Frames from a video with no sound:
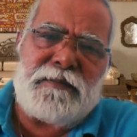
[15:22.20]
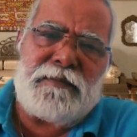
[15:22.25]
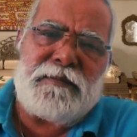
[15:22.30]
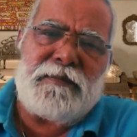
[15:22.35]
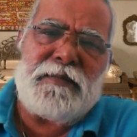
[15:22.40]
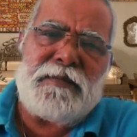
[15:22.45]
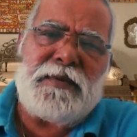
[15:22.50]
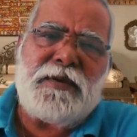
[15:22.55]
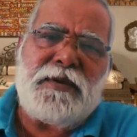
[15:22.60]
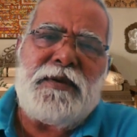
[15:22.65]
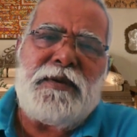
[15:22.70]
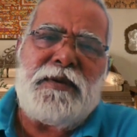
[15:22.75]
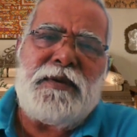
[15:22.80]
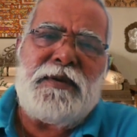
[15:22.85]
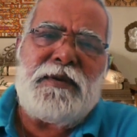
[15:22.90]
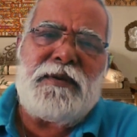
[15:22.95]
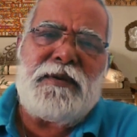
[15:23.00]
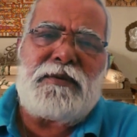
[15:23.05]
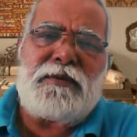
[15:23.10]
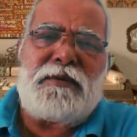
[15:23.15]

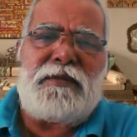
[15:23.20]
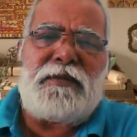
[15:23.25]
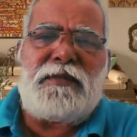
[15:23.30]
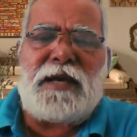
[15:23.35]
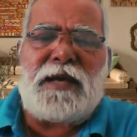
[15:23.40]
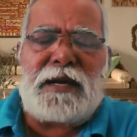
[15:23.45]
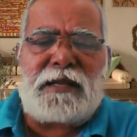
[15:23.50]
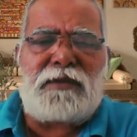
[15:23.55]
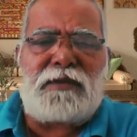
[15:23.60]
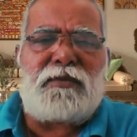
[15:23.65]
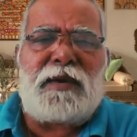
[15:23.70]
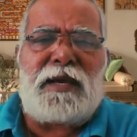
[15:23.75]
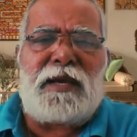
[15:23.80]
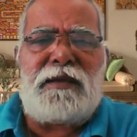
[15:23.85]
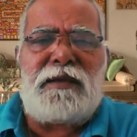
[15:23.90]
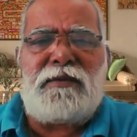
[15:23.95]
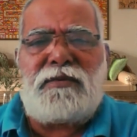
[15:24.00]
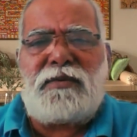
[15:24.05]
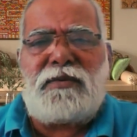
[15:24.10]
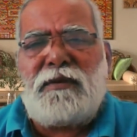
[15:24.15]
So that is why
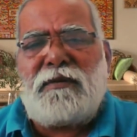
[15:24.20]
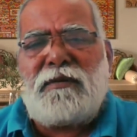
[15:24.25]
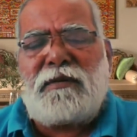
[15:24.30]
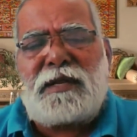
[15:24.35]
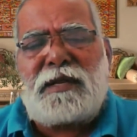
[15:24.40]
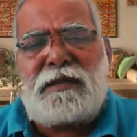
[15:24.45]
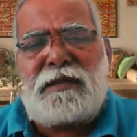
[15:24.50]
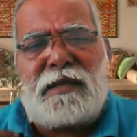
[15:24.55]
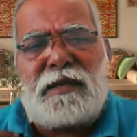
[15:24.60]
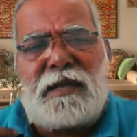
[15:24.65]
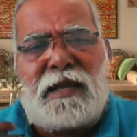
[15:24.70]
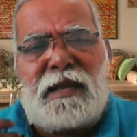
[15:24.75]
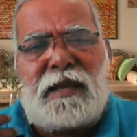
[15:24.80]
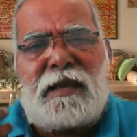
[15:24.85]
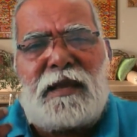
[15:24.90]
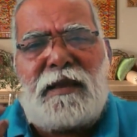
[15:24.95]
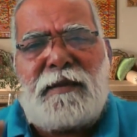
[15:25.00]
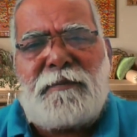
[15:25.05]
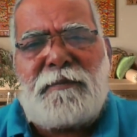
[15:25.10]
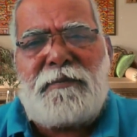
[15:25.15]
you see, you can
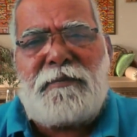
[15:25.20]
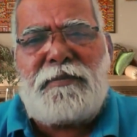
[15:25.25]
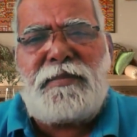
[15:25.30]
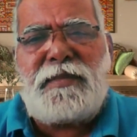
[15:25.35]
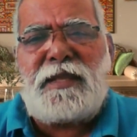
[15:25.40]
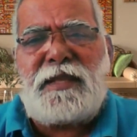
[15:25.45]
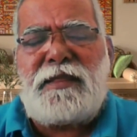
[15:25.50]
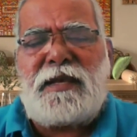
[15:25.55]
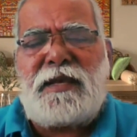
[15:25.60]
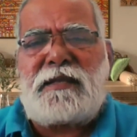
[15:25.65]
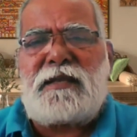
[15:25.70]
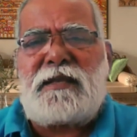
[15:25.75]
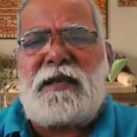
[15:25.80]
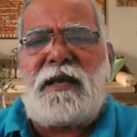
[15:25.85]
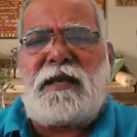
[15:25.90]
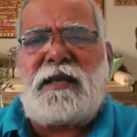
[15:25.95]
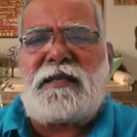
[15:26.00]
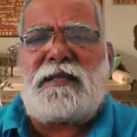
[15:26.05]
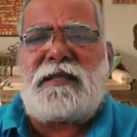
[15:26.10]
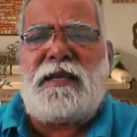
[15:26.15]
say the
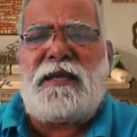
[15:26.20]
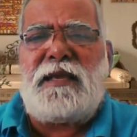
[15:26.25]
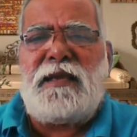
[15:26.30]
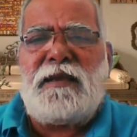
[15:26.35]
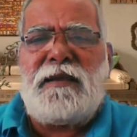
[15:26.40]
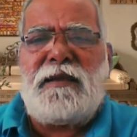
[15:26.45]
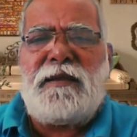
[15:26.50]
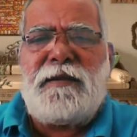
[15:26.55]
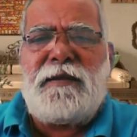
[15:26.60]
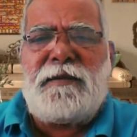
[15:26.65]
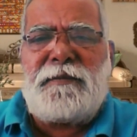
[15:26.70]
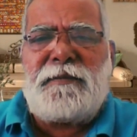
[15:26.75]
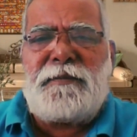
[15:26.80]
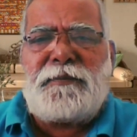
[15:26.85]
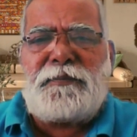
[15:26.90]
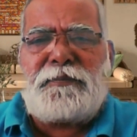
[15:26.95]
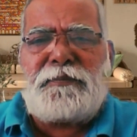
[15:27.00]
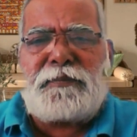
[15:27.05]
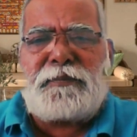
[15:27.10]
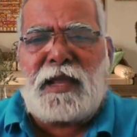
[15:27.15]
dasa as the
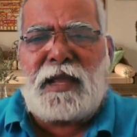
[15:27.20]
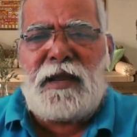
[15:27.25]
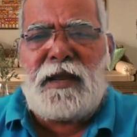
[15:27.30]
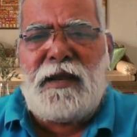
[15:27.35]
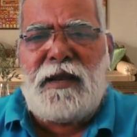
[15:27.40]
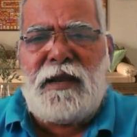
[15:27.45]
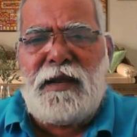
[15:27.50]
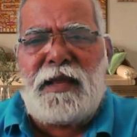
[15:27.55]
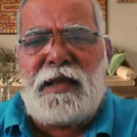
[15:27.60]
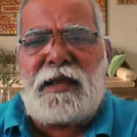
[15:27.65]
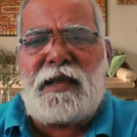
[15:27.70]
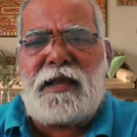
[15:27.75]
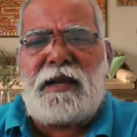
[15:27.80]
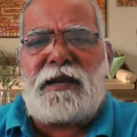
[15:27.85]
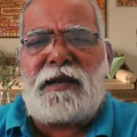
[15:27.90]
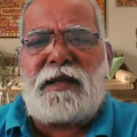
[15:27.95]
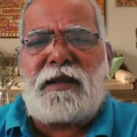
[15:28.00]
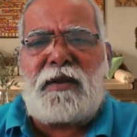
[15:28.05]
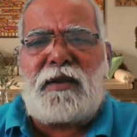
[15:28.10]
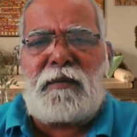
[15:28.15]

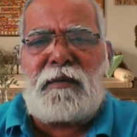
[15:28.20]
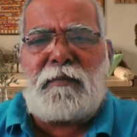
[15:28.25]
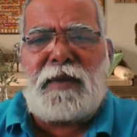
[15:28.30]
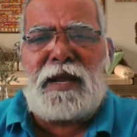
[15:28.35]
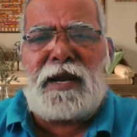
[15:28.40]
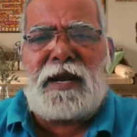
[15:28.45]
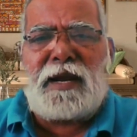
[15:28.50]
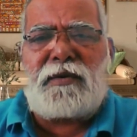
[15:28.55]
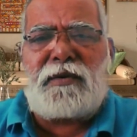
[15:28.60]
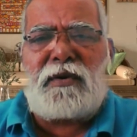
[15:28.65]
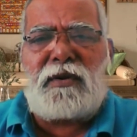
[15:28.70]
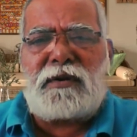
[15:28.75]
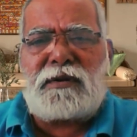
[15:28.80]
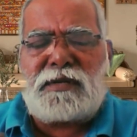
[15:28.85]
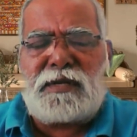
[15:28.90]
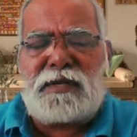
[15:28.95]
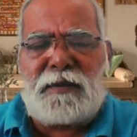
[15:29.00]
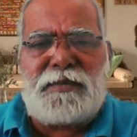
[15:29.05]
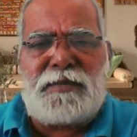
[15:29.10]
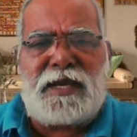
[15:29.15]
indicator or matter or
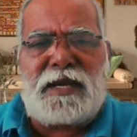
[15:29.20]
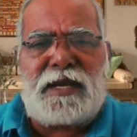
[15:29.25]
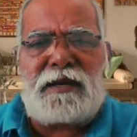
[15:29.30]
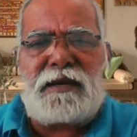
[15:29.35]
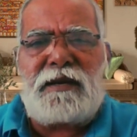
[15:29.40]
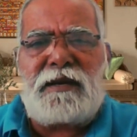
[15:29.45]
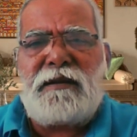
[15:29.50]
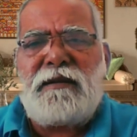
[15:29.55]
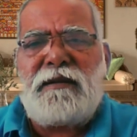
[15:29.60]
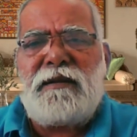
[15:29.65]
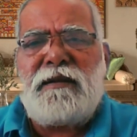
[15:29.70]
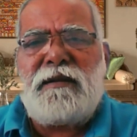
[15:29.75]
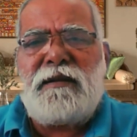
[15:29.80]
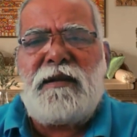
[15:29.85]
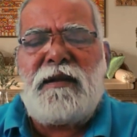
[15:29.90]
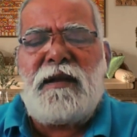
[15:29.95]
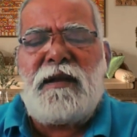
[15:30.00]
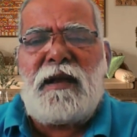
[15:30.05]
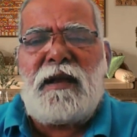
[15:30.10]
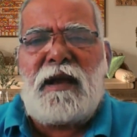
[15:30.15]
subject,
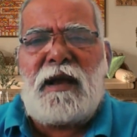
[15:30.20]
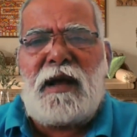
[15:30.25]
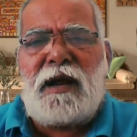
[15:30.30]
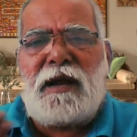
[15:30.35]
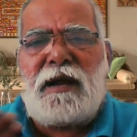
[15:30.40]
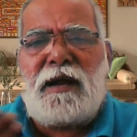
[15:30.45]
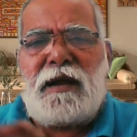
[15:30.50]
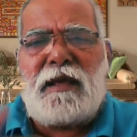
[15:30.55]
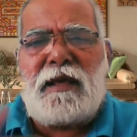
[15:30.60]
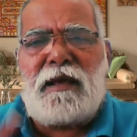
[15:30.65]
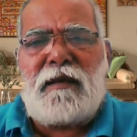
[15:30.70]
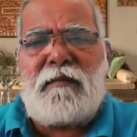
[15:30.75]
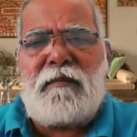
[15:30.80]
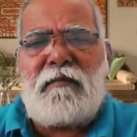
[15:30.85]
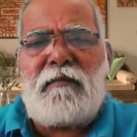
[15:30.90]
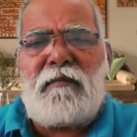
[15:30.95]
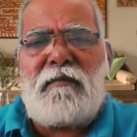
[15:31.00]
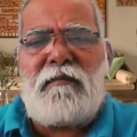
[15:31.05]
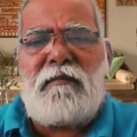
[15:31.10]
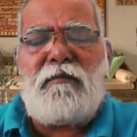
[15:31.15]
and
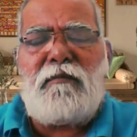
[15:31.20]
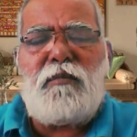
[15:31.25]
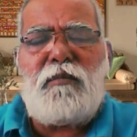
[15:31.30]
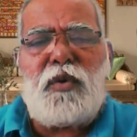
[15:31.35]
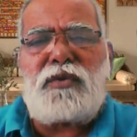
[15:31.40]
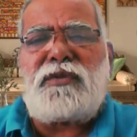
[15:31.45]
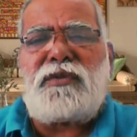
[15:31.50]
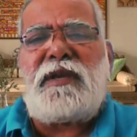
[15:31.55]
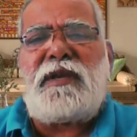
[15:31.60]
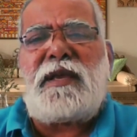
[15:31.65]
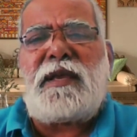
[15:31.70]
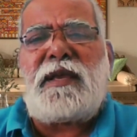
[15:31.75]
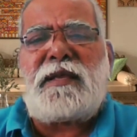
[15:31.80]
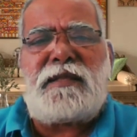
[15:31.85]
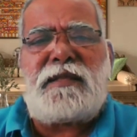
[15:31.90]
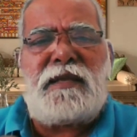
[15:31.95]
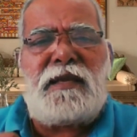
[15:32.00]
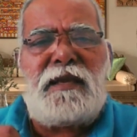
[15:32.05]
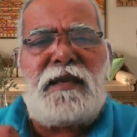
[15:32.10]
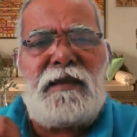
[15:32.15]
bhukti as
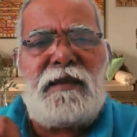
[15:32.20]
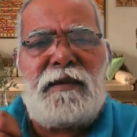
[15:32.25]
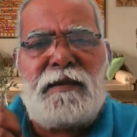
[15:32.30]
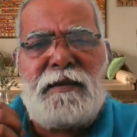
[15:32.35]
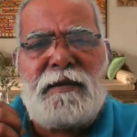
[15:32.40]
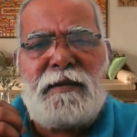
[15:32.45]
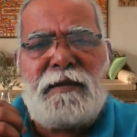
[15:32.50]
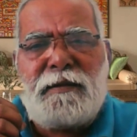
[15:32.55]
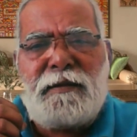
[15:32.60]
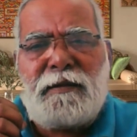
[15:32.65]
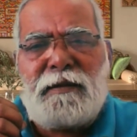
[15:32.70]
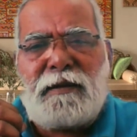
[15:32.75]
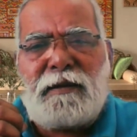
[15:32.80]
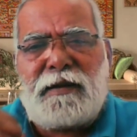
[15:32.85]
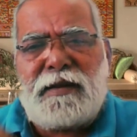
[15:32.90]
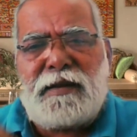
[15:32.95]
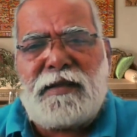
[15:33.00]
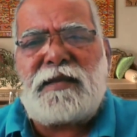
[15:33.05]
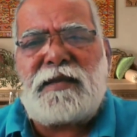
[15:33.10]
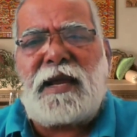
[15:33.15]
the
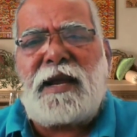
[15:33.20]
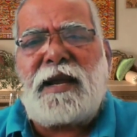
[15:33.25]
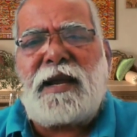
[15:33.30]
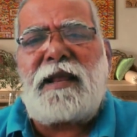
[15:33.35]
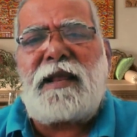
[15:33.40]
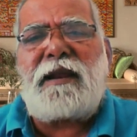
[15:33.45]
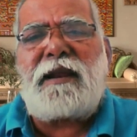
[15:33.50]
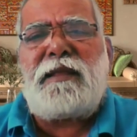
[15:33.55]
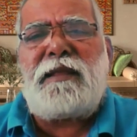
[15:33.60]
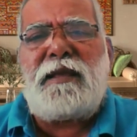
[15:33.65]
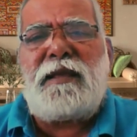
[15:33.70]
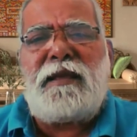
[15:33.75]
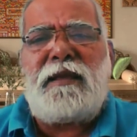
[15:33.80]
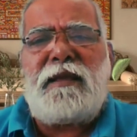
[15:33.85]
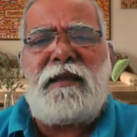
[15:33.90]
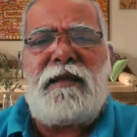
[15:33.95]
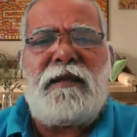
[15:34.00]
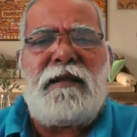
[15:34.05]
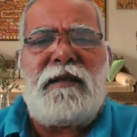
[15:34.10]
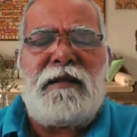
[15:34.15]
decider, and the
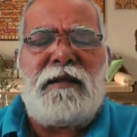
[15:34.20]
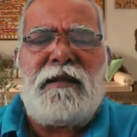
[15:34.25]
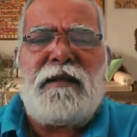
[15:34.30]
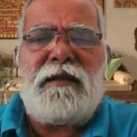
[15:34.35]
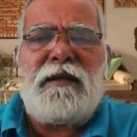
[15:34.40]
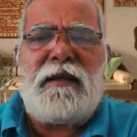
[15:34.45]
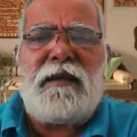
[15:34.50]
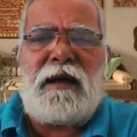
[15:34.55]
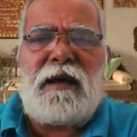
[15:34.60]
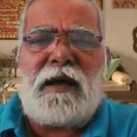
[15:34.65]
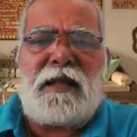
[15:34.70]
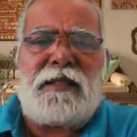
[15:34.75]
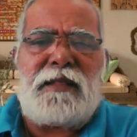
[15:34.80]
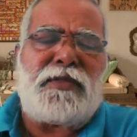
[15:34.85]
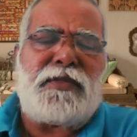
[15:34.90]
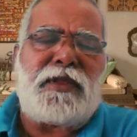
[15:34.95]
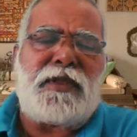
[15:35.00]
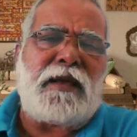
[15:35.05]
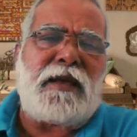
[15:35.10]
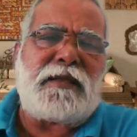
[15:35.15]

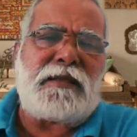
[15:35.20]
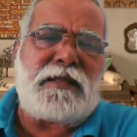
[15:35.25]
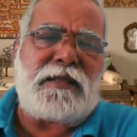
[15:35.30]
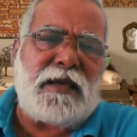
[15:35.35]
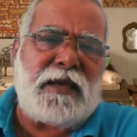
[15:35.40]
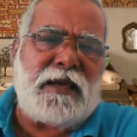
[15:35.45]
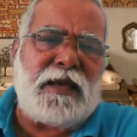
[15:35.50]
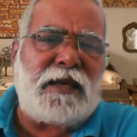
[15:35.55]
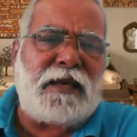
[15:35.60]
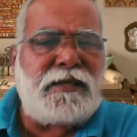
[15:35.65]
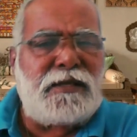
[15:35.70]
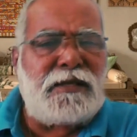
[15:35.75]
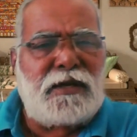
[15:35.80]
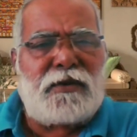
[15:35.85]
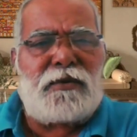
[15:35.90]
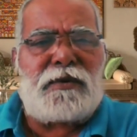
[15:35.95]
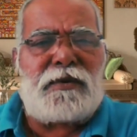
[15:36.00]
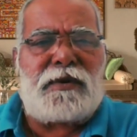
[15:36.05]
antra as the executor.